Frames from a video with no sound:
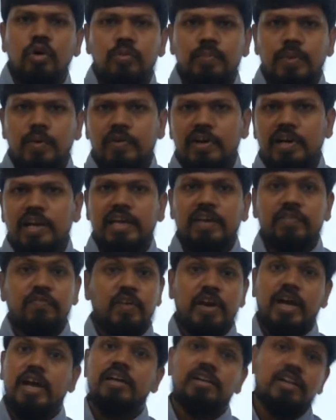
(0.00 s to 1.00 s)
power, like
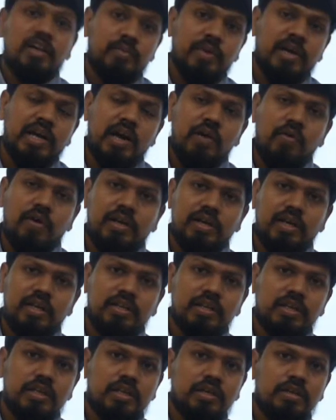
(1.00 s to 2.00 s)
500 megawatt I
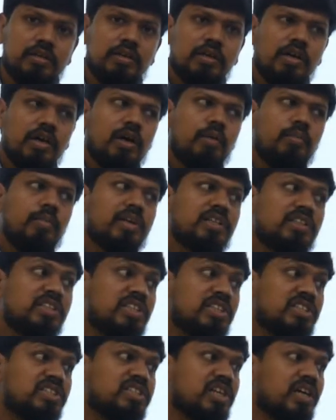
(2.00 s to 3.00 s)
need, but
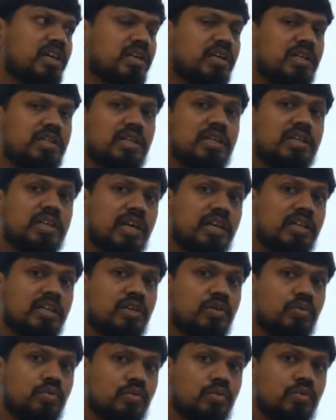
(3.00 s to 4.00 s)
this generator can
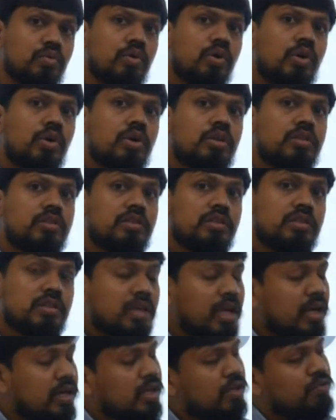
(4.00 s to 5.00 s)

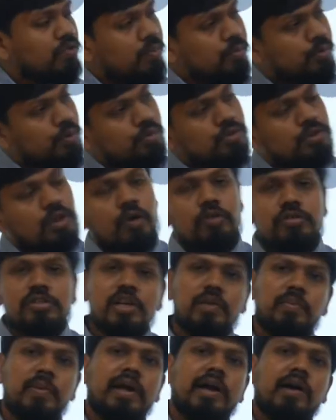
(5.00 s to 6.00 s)
give up to 1000
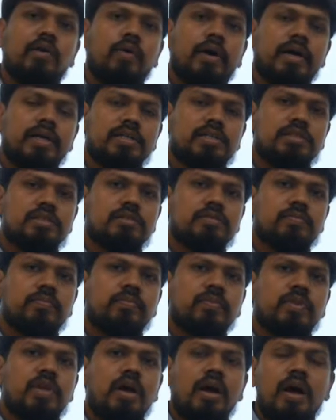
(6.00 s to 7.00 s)
megawatts,
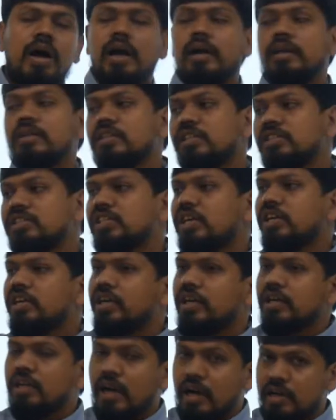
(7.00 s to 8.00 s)
and this
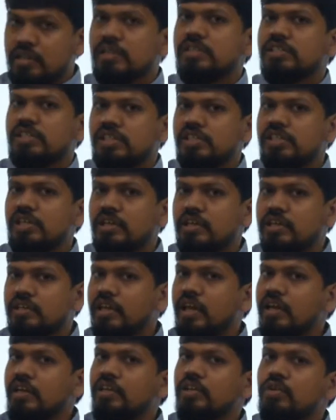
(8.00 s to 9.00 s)
generator, another generator
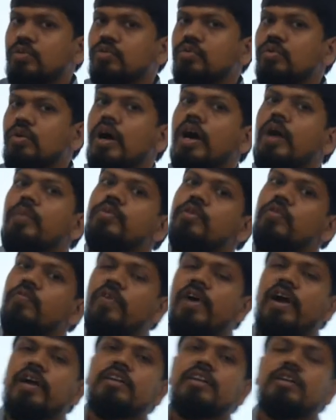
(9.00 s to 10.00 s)
can give up to
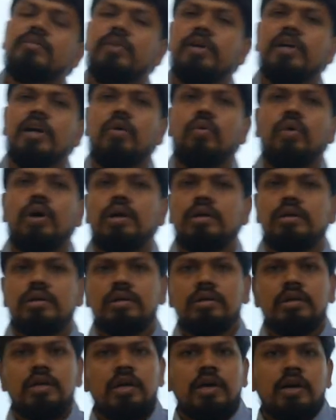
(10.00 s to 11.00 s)
500 megawatt,
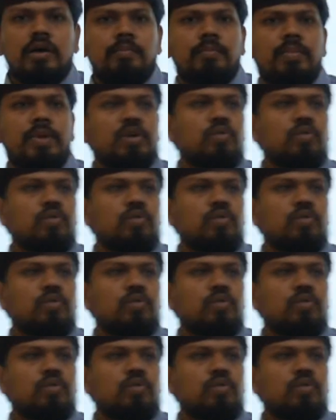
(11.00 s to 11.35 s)
but